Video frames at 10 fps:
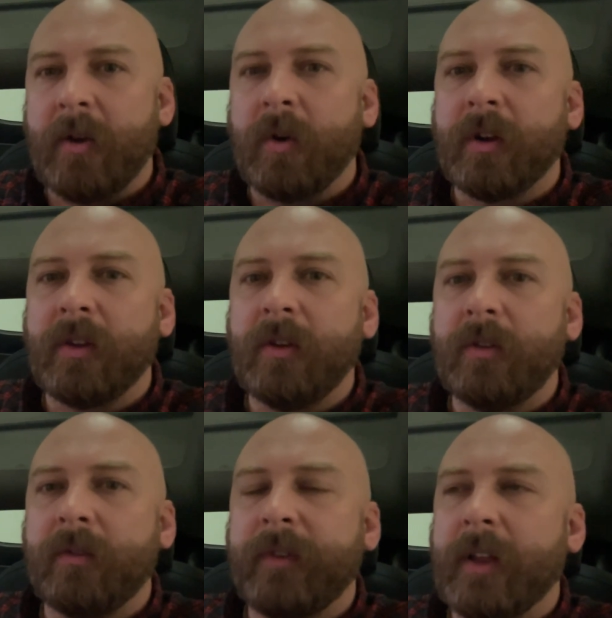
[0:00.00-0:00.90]
or
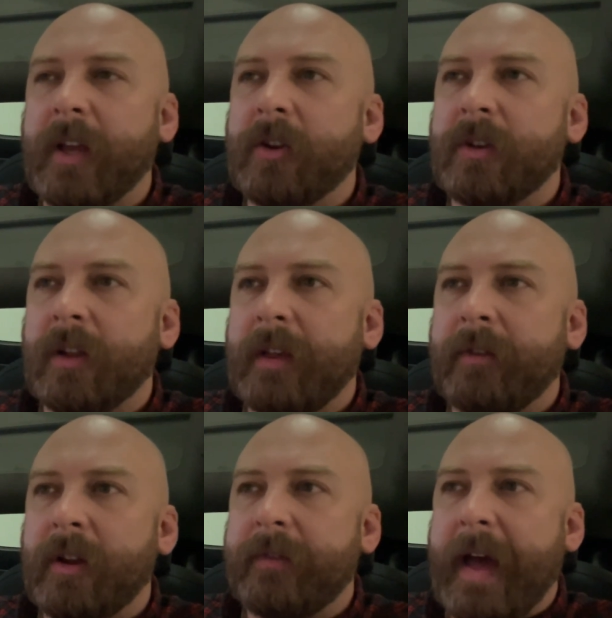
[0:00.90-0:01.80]
you feel like you're
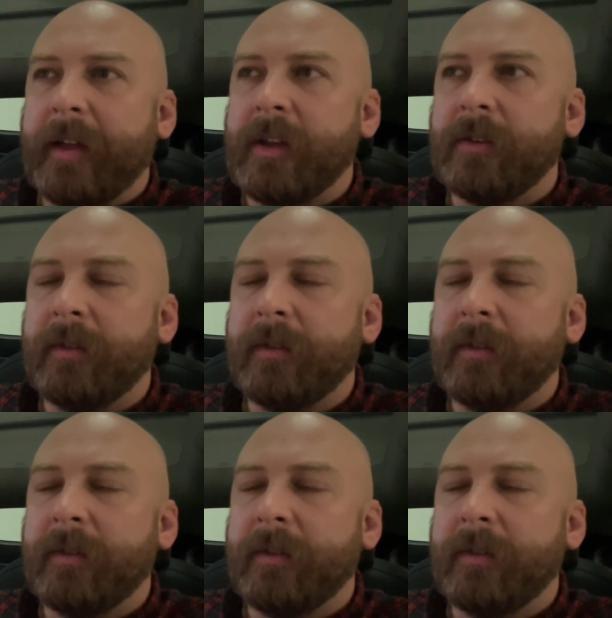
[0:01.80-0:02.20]
delivering value